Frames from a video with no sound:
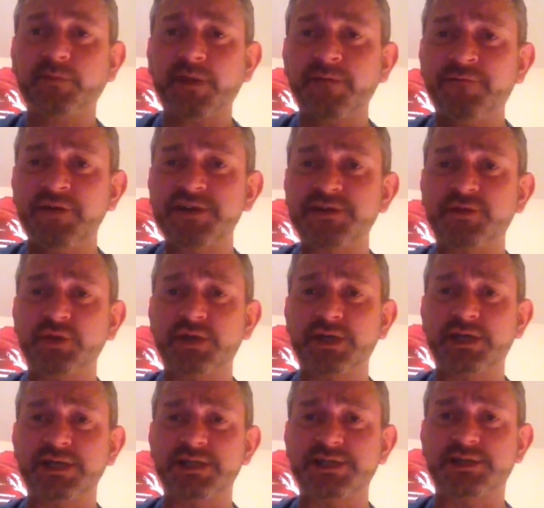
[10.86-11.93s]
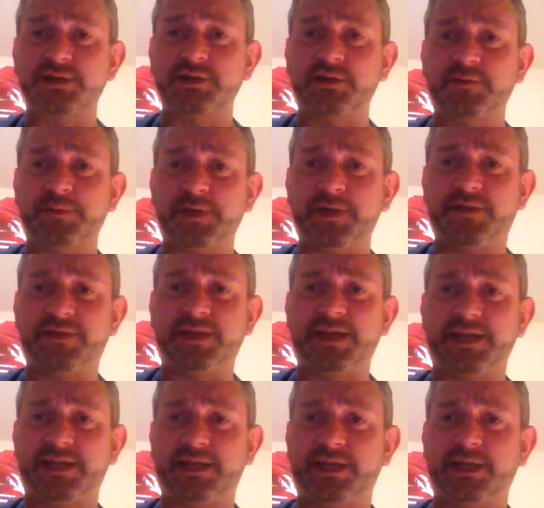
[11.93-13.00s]
First of all, can I start off by
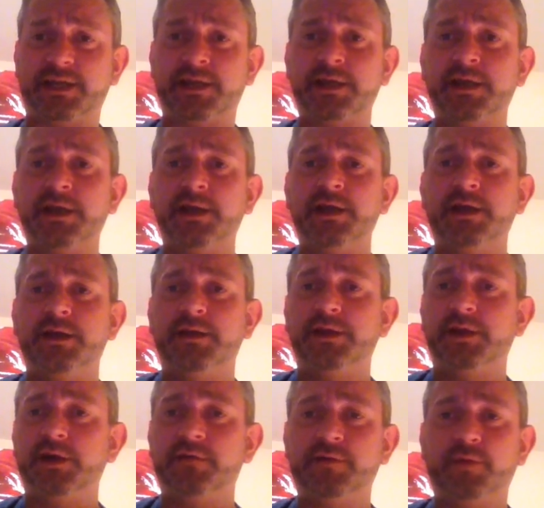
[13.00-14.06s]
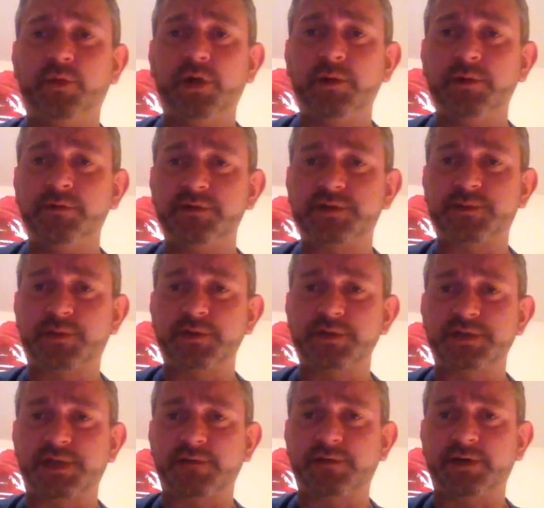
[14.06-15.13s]
thanking the overwhelming
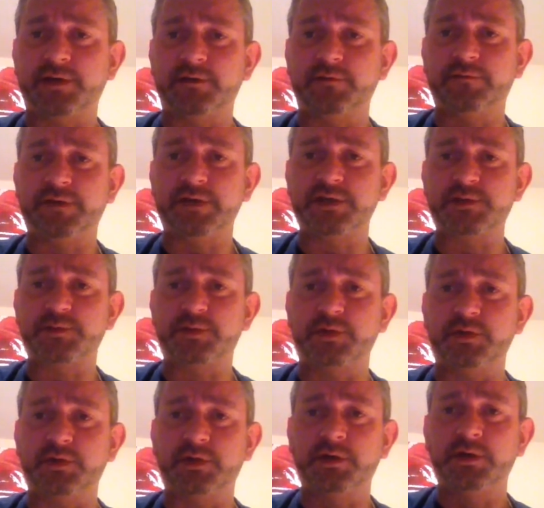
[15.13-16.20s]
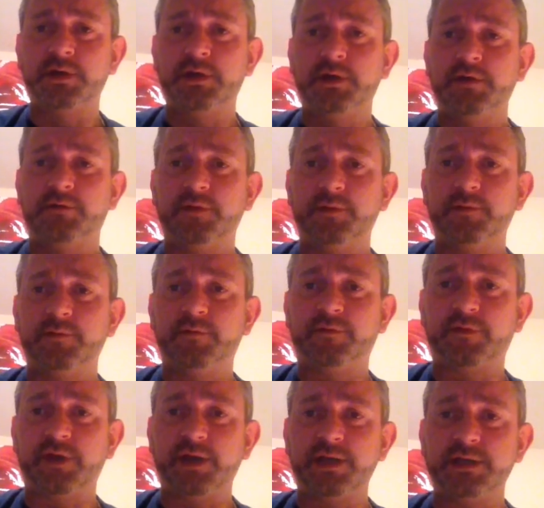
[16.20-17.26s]
response I've had on Facebook from
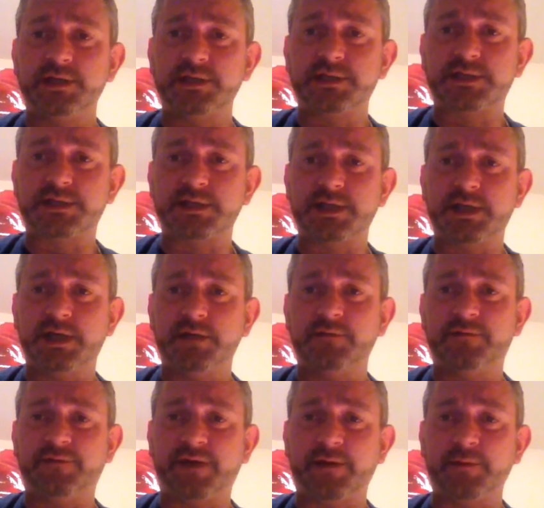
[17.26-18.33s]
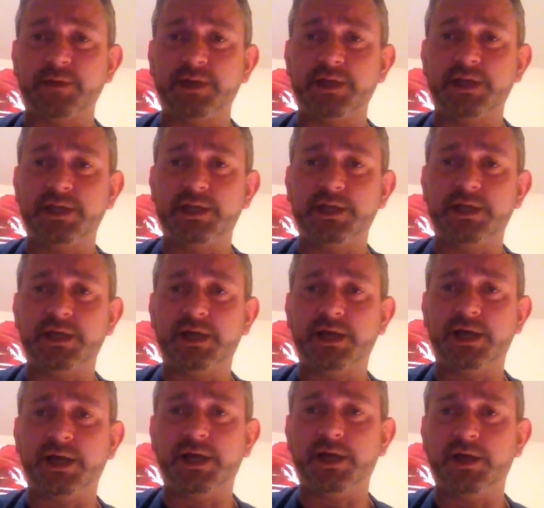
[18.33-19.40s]
friends and family
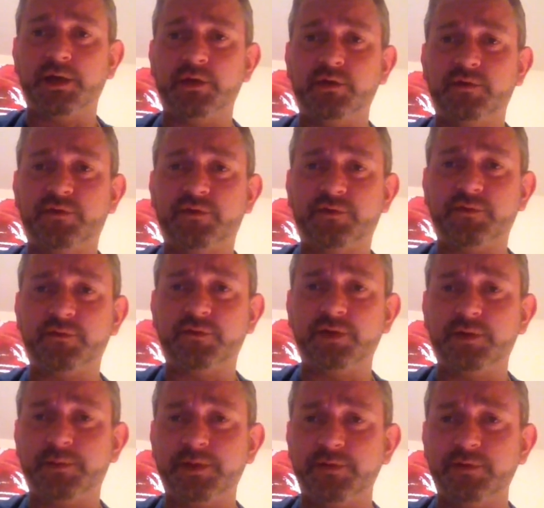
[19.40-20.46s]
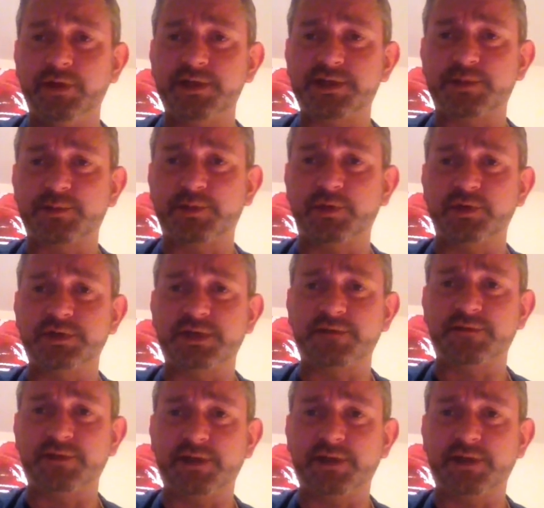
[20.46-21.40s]
who have really been really supportive.